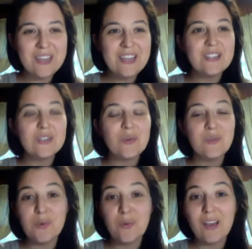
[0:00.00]
So
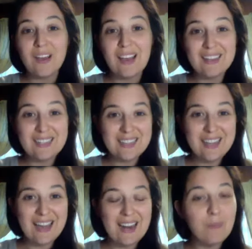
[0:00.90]
if you need
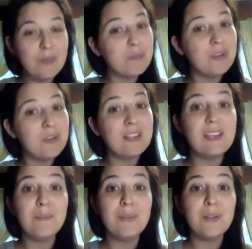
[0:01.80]
that, I'm going to put the
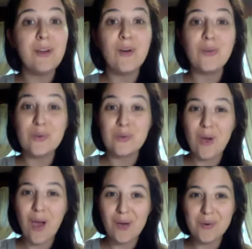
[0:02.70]
link below. You can
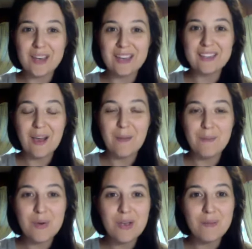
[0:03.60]
always
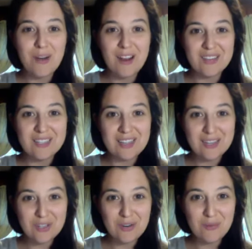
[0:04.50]
book a private
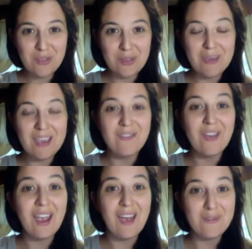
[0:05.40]
session with me if I
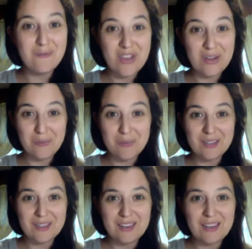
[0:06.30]
have
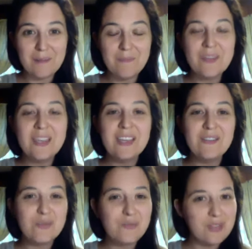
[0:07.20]
availability,
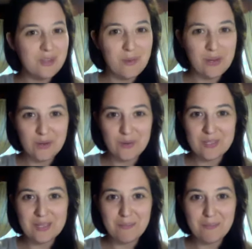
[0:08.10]
if you really want to go
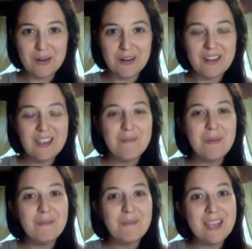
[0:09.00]
deeper.
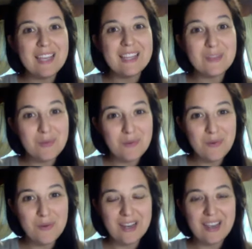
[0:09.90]
But may this
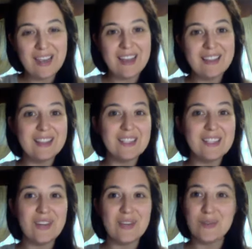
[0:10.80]
recording and this
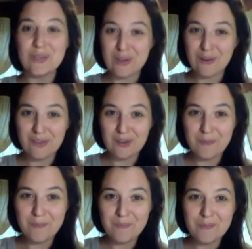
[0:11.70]
video serve
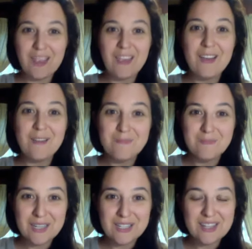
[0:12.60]
you.
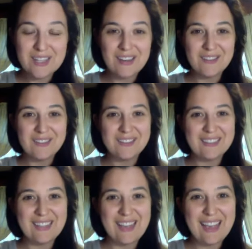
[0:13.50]
Much love
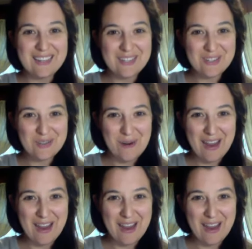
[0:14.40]
and enjoy.